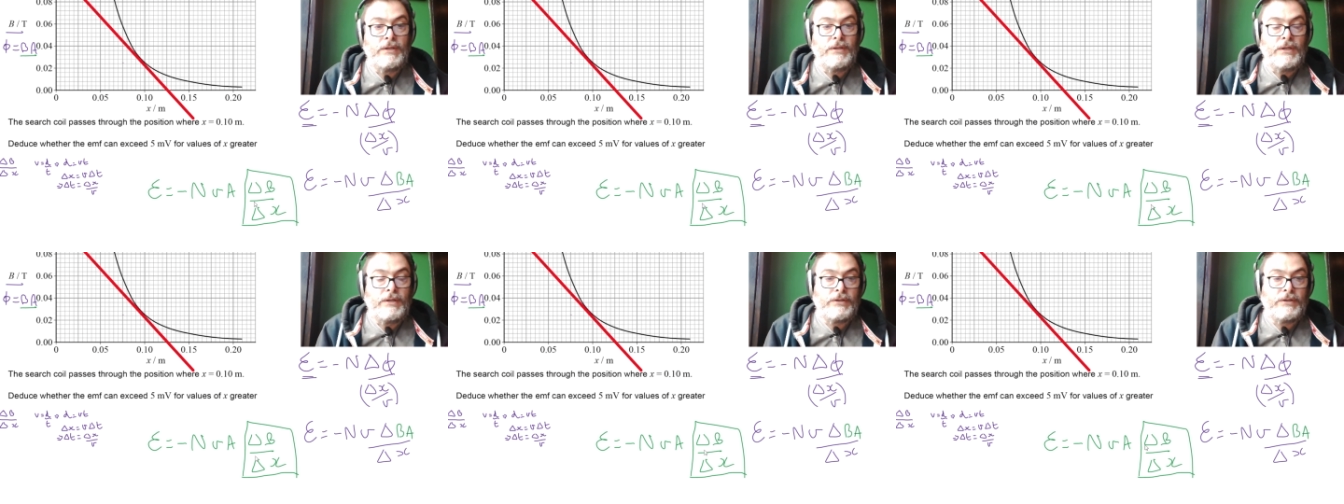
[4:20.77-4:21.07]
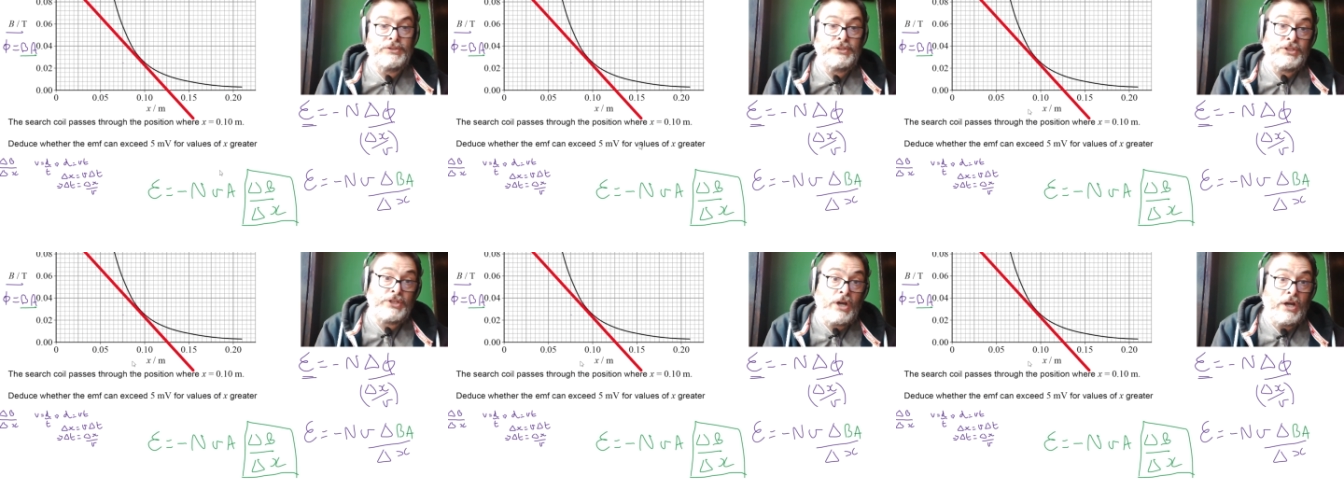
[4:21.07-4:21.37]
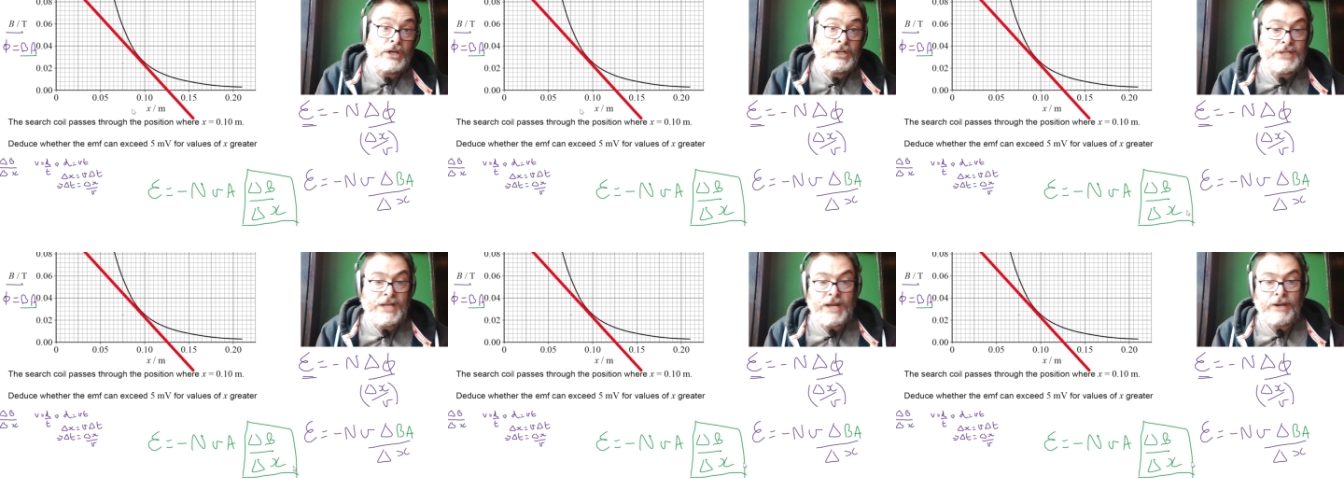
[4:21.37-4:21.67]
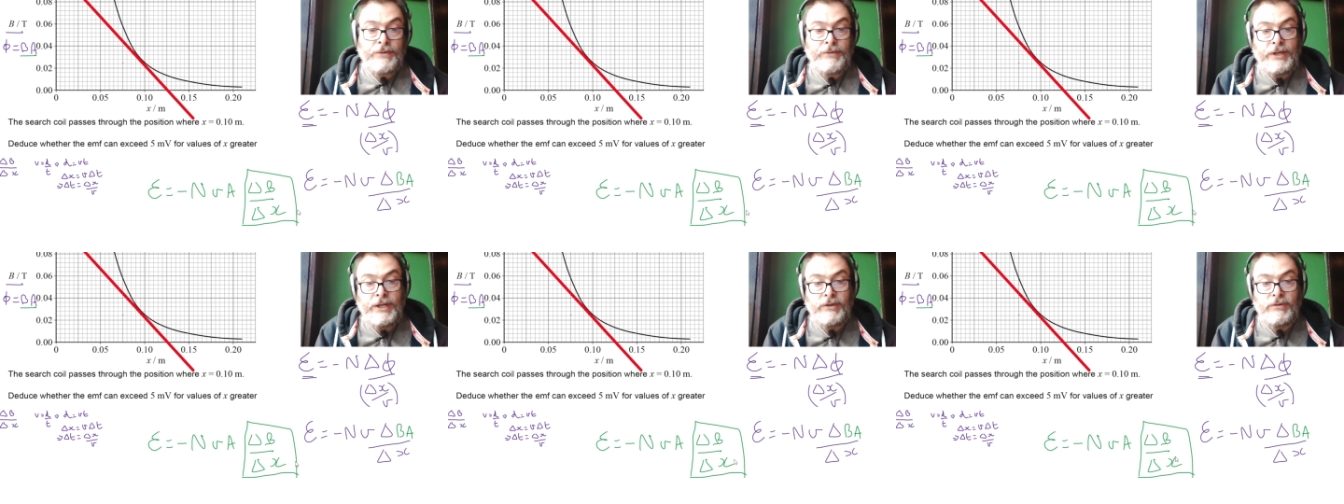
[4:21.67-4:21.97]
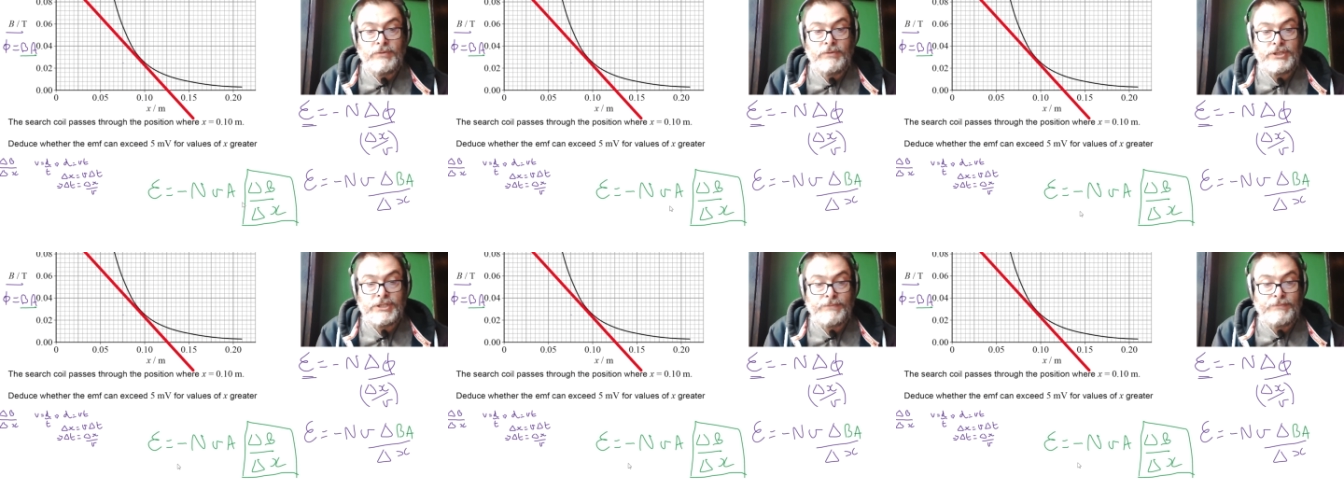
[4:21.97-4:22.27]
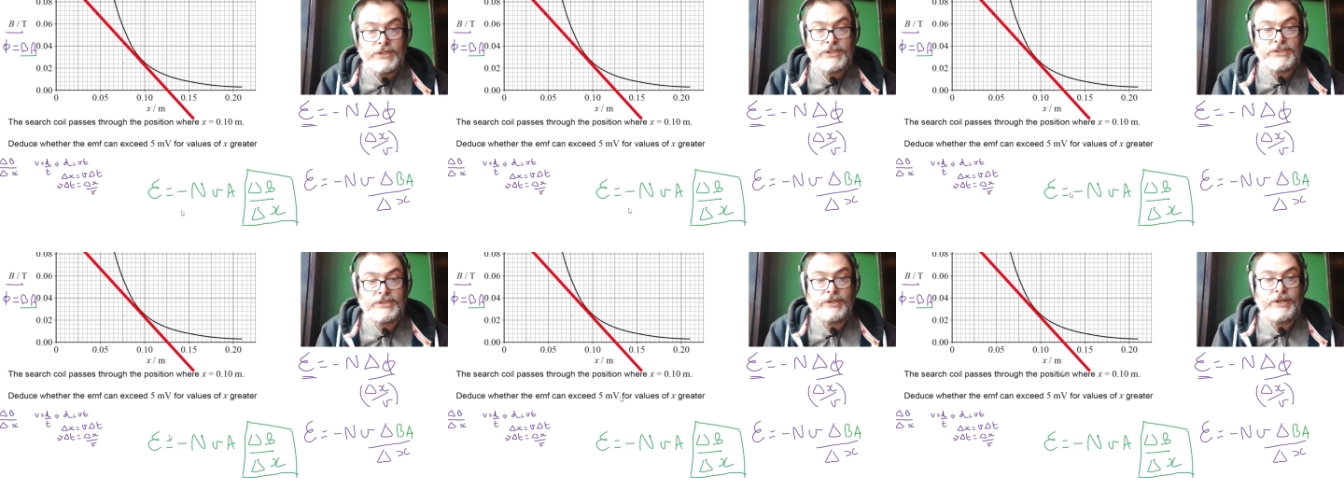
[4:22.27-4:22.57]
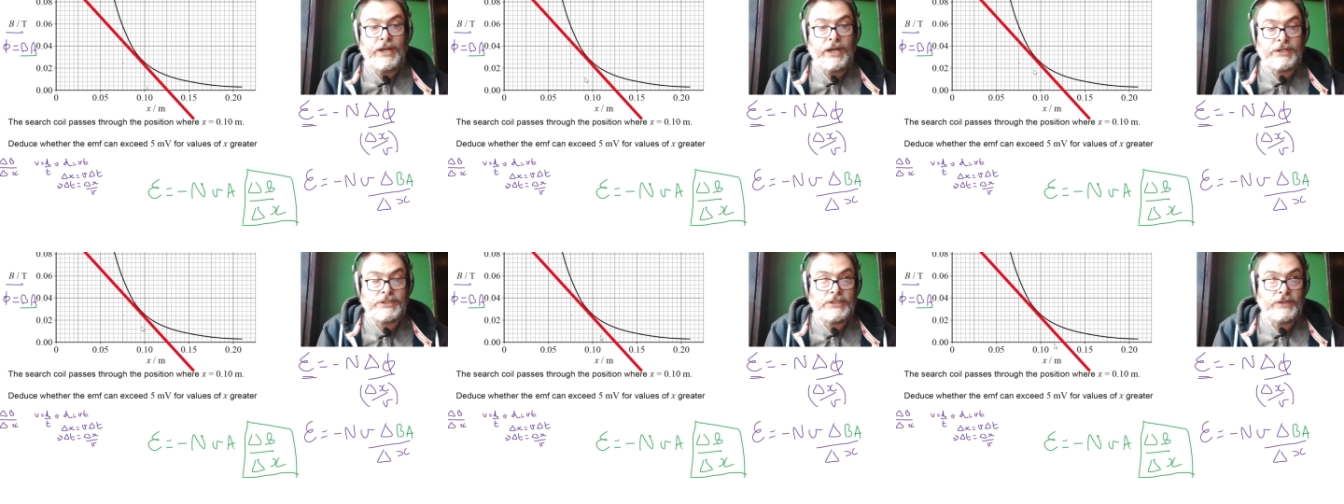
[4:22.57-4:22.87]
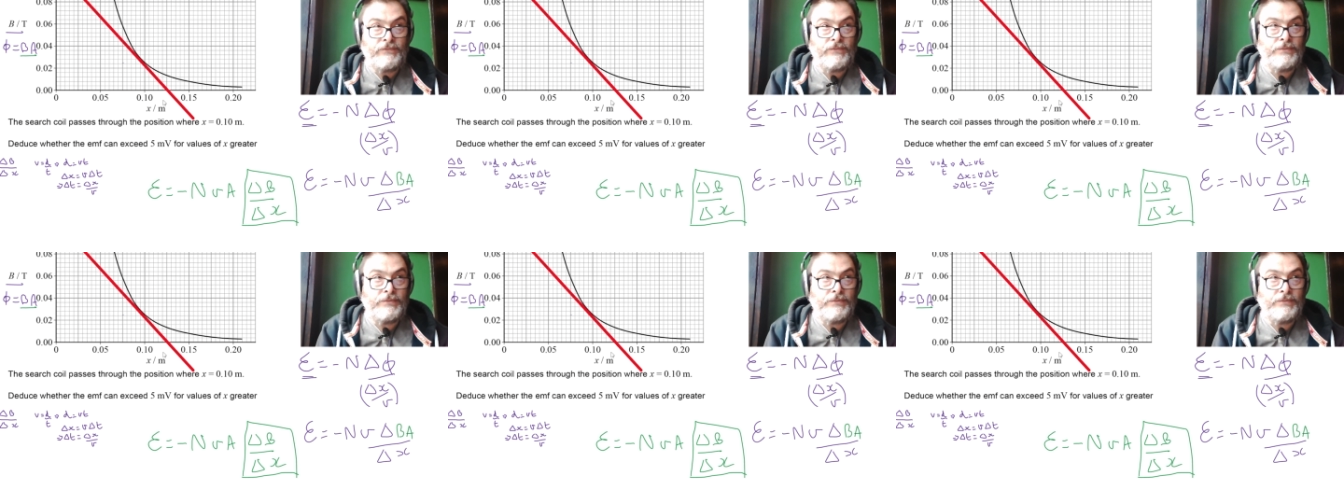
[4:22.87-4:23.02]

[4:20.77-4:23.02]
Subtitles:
because it's going downhill, which means the negative